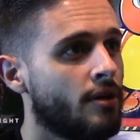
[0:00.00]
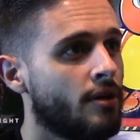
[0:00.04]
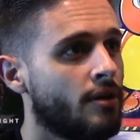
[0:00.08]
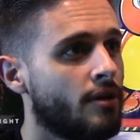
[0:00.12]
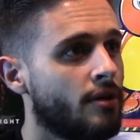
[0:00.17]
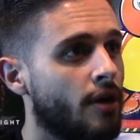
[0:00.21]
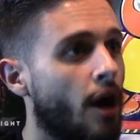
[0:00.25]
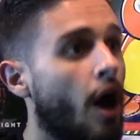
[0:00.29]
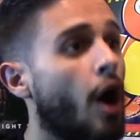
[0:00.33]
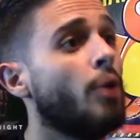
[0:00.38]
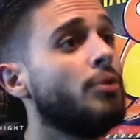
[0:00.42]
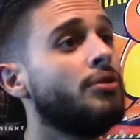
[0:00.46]

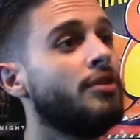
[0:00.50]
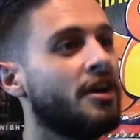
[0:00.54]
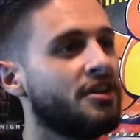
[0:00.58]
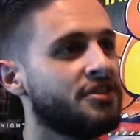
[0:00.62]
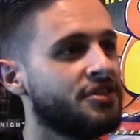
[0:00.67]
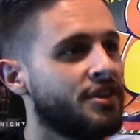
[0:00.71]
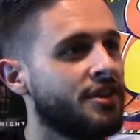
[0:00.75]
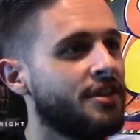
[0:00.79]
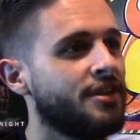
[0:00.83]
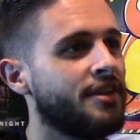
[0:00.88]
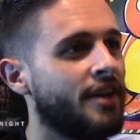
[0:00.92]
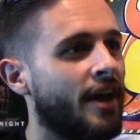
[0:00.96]
Oh, does
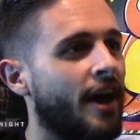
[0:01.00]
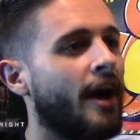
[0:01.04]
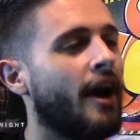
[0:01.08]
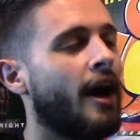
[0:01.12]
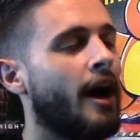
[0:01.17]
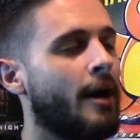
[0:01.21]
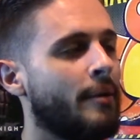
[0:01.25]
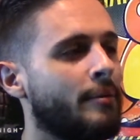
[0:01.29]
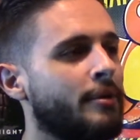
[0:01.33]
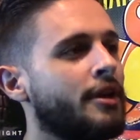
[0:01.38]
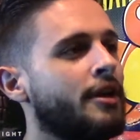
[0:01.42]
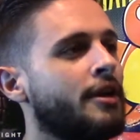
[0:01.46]
it? Yeah,
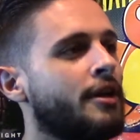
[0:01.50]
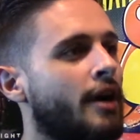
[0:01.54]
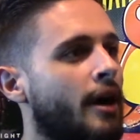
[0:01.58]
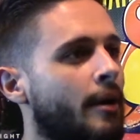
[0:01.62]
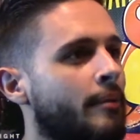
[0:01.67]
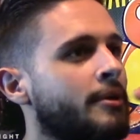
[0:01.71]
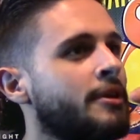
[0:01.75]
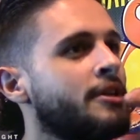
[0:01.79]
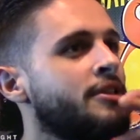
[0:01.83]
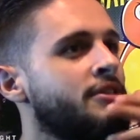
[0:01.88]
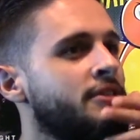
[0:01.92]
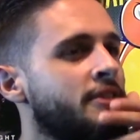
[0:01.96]
I'm
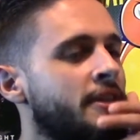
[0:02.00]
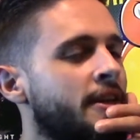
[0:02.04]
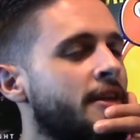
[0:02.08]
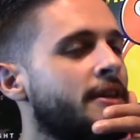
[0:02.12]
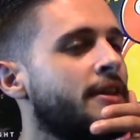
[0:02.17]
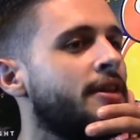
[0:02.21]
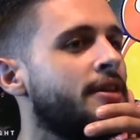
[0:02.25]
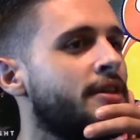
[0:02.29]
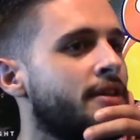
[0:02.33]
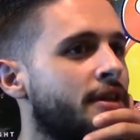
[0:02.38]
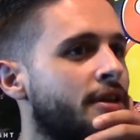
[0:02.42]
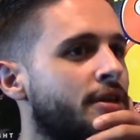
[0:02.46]
gonna see it in the
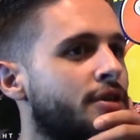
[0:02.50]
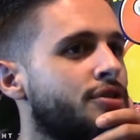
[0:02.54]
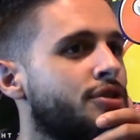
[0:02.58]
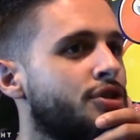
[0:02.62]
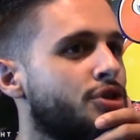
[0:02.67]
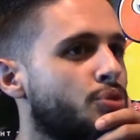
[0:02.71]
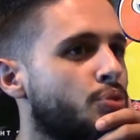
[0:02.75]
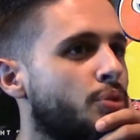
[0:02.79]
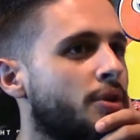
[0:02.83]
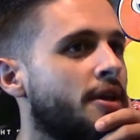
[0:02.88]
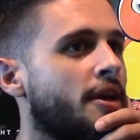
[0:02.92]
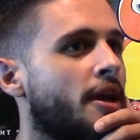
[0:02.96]
theaters this
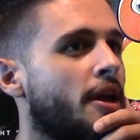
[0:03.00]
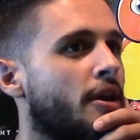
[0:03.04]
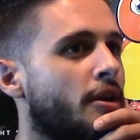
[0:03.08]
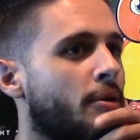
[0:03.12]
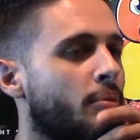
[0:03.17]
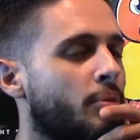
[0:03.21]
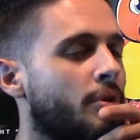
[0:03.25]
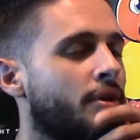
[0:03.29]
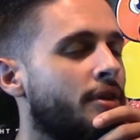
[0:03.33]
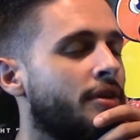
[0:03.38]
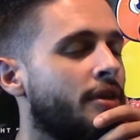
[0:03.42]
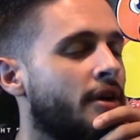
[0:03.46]
weekend
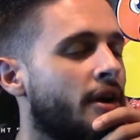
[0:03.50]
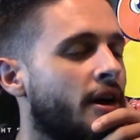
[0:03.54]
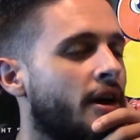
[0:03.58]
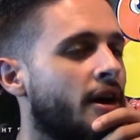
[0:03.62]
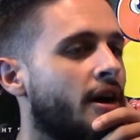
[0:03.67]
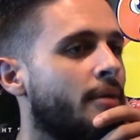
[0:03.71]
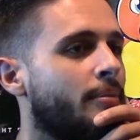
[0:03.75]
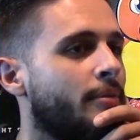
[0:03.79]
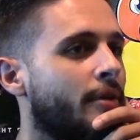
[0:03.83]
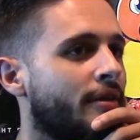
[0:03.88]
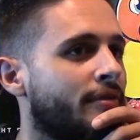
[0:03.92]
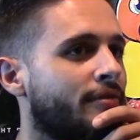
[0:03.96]
with
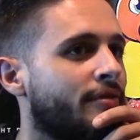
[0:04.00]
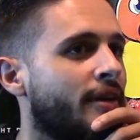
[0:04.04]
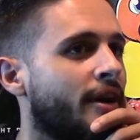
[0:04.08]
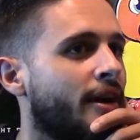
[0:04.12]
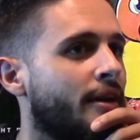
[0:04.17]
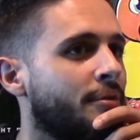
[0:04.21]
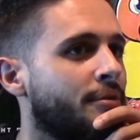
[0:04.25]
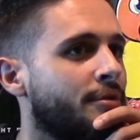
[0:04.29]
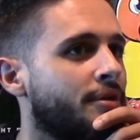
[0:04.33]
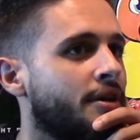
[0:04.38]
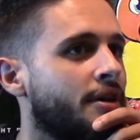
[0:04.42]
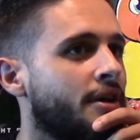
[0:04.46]
my
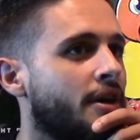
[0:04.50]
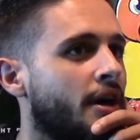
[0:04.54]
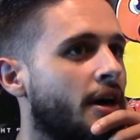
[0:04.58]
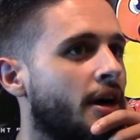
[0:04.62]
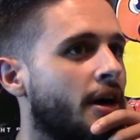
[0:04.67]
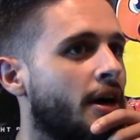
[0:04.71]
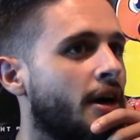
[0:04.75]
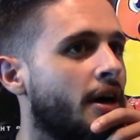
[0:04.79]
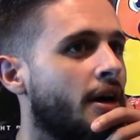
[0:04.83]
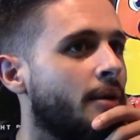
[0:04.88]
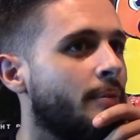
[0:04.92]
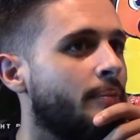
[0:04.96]
family.
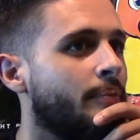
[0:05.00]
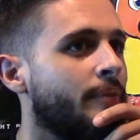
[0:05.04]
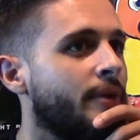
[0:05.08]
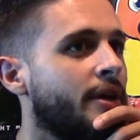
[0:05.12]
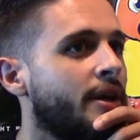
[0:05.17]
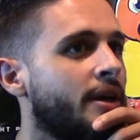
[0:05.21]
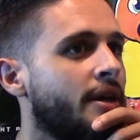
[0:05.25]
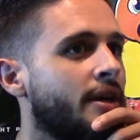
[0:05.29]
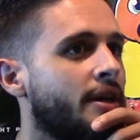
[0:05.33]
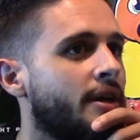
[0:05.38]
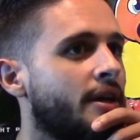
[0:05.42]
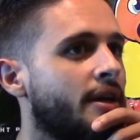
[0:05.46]
And
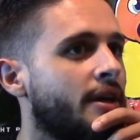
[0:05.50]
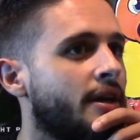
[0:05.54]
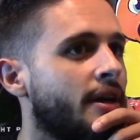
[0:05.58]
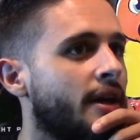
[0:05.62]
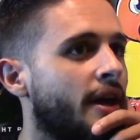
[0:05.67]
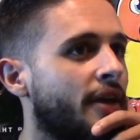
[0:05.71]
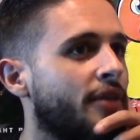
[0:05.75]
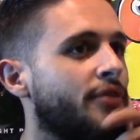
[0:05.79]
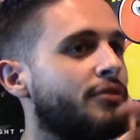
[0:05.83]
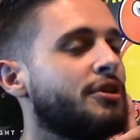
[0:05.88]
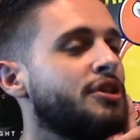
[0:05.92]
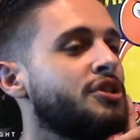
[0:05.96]

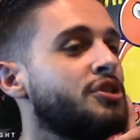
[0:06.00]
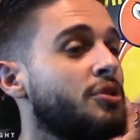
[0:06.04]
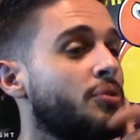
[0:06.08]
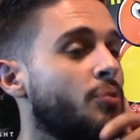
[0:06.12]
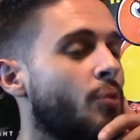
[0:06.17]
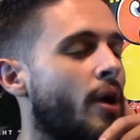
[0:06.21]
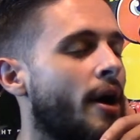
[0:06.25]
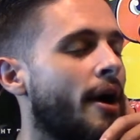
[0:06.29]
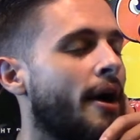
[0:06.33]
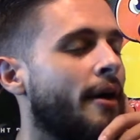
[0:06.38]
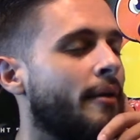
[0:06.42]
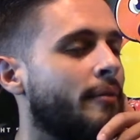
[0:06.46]
the reason
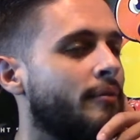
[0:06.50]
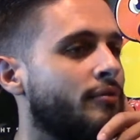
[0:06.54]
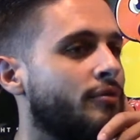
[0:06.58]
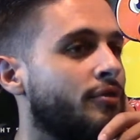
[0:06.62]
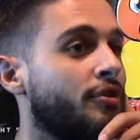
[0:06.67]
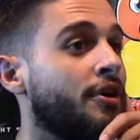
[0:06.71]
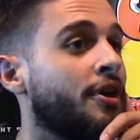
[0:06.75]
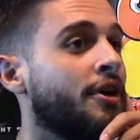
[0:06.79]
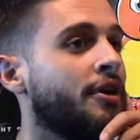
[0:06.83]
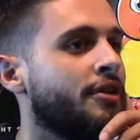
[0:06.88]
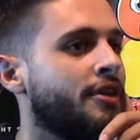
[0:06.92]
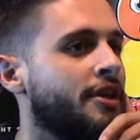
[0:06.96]
why I'm
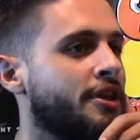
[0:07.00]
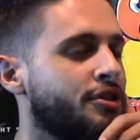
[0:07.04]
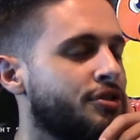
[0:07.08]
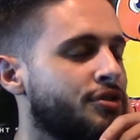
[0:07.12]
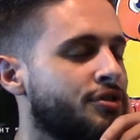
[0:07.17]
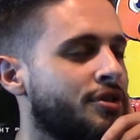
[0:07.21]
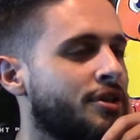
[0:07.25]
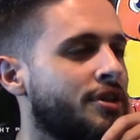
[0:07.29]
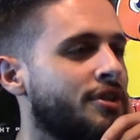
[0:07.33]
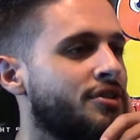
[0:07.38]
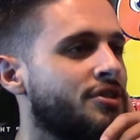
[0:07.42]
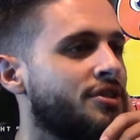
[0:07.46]
really interested
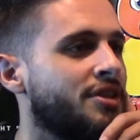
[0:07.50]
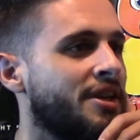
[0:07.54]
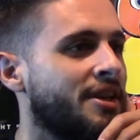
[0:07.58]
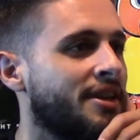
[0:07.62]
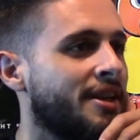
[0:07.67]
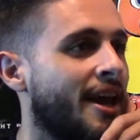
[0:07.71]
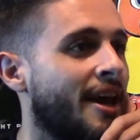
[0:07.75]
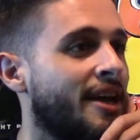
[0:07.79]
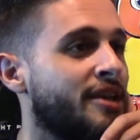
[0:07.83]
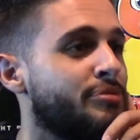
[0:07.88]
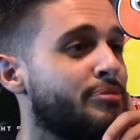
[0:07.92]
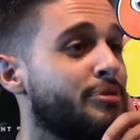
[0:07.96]
in seeing that
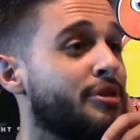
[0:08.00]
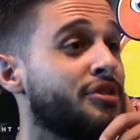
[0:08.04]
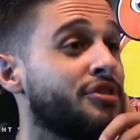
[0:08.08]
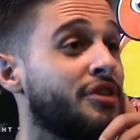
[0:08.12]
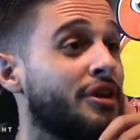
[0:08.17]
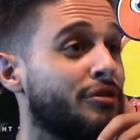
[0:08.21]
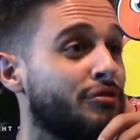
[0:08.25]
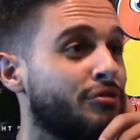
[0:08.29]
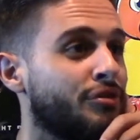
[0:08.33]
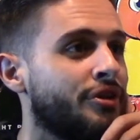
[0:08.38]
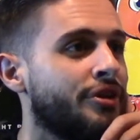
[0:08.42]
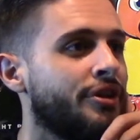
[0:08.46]
is because I
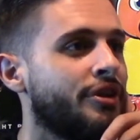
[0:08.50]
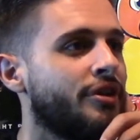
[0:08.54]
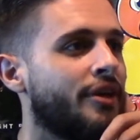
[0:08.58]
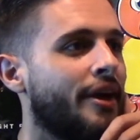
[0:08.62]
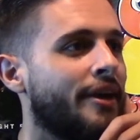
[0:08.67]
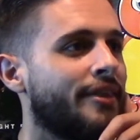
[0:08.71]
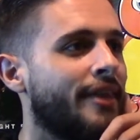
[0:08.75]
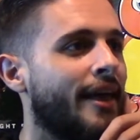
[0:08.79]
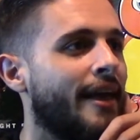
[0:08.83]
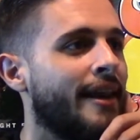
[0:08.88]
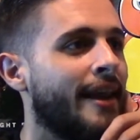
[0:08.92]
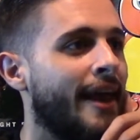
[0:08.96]
really like
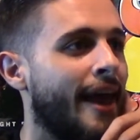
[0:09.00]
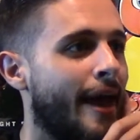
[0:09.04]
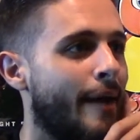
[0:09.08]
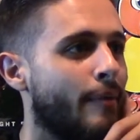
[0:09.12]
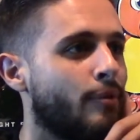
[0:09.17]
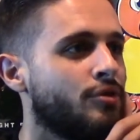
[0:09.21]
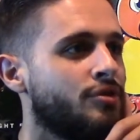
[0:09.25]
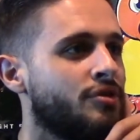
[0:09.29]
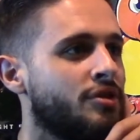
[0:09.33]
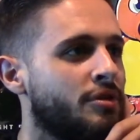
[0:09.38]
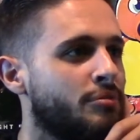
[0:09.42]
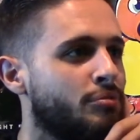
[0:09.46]
that
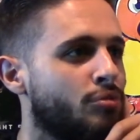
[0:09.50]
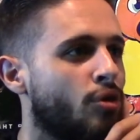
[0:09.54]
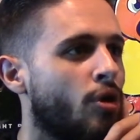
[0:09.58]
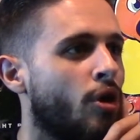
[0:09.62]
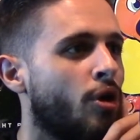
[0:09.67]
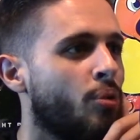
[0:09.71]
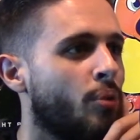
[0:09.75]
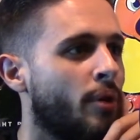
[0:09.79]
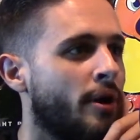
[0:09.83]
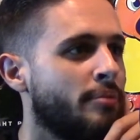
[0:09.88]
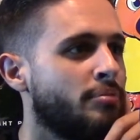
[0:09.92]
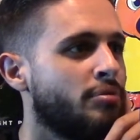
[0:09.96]
Hamilton
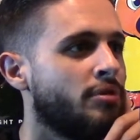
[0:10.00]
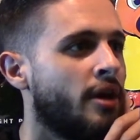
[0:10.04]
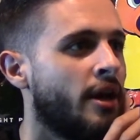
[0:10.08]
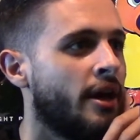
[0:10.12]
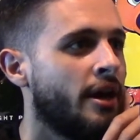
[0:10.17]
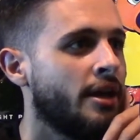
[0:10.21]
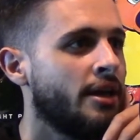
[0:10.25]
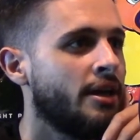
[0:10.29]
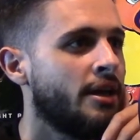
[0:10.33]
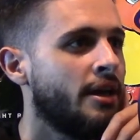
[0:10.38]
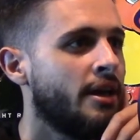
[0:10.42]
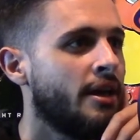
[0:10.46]
Broadway play,
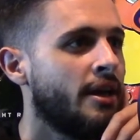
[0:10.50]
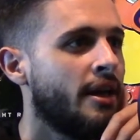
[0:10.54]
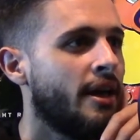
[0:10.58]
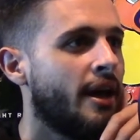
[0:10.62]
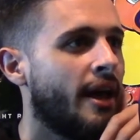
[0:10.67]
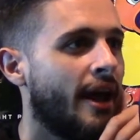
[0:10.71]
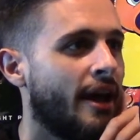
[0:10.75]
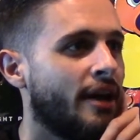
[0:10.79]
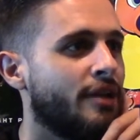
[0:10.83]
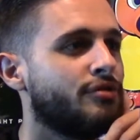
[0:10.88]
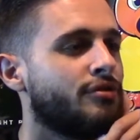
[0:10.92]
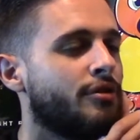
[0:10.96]

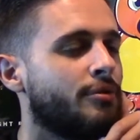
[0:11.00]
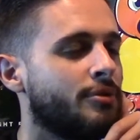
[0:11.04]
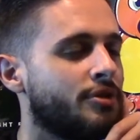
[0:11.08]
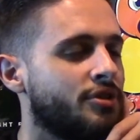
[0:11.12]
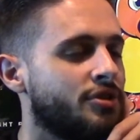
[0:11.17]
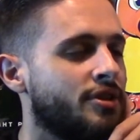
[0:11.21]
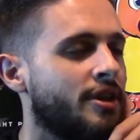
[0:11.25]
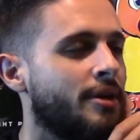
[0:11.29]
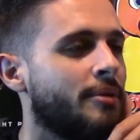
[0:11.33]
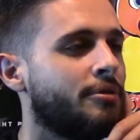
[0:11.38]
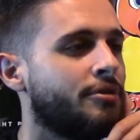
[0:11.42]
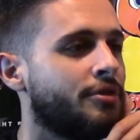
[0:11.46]
and it's from the
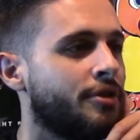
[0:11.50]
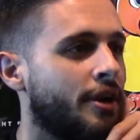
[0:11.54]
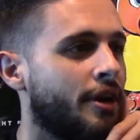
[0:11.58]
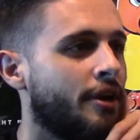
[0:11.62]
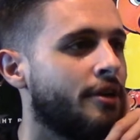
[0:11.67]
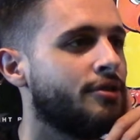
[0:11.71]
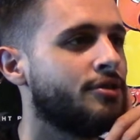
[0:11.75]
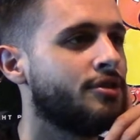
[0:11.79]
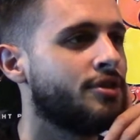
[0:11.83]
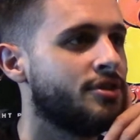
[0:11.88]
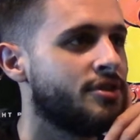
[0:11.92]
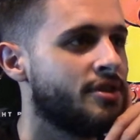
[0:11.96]
same
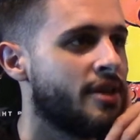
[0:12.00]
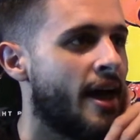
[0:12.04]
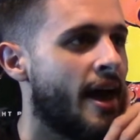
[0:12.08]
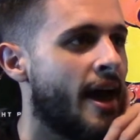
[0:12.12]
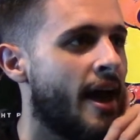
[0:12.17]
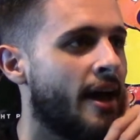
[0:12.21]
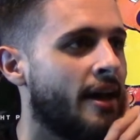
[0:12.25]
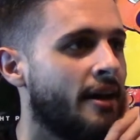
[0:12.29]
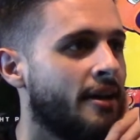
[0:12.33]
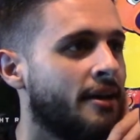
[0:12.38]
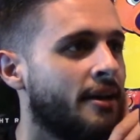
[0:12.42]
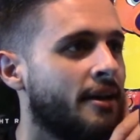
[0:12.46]
creators as
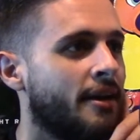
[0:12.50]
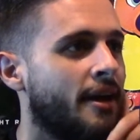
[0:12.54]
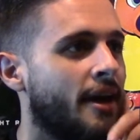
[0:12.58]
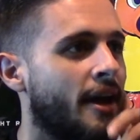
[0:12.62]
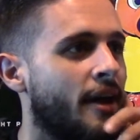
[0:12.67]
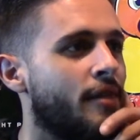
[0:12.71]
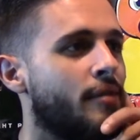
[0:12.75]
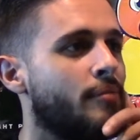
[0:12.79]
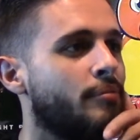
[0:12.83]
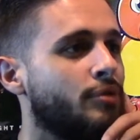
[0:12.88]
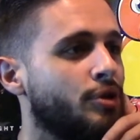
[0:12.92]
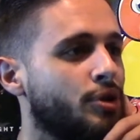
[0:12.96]
that, and
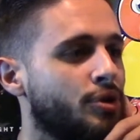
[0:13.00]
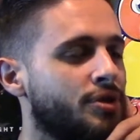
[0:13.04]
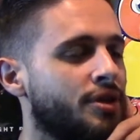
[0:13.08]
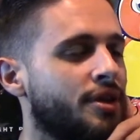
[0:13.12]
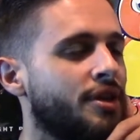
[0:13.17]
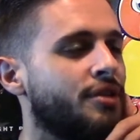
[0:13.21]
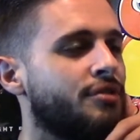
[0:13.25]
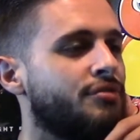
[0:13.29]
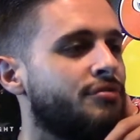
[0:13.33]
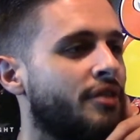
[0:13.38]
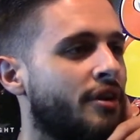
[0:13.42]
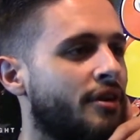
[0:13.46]
the music
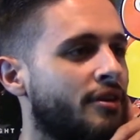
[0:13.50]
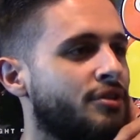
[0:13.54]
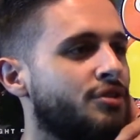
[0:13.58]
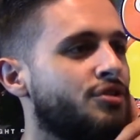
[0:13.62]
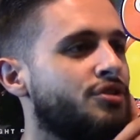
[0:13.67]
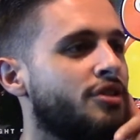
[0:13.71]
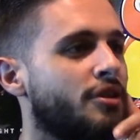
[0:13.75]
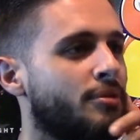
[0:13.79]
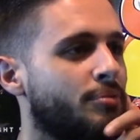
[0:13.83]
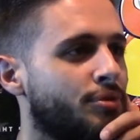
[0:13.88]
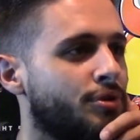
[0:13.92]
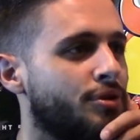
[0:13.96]
is very
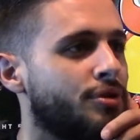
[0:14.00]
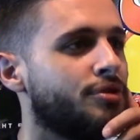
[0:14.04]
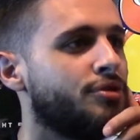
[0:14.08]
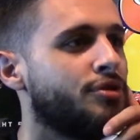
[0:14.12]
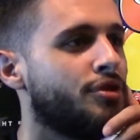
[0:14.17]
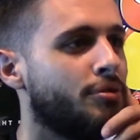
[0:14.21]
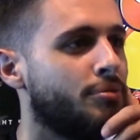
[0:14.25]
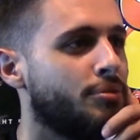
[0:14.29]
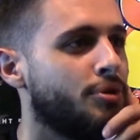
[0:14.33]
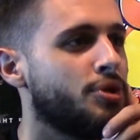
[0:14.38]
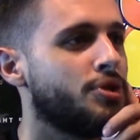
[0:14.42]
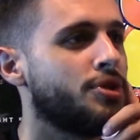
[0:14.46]
similar to the
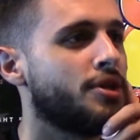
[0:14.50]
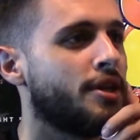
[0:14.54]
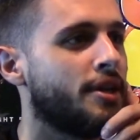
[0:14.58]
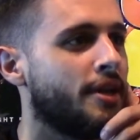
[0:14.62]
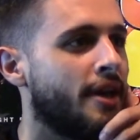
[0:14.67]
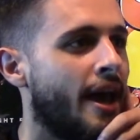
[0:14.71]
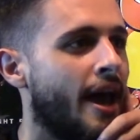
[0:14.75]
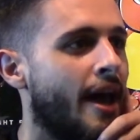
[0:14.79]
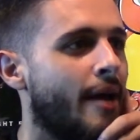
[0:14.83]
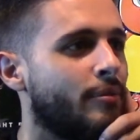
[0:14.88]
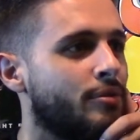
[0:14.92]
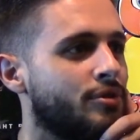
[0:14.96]
music in
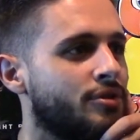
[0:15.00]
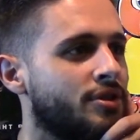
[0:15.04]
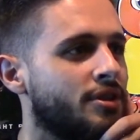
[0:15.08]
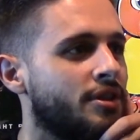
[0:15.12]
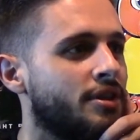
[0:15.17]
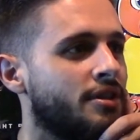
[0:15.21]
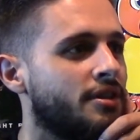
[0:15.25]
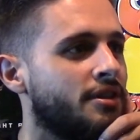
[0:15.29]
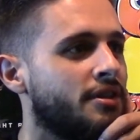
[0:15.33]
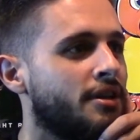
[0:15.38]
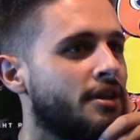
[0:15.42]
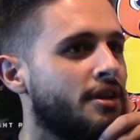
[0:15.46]
Hamilton.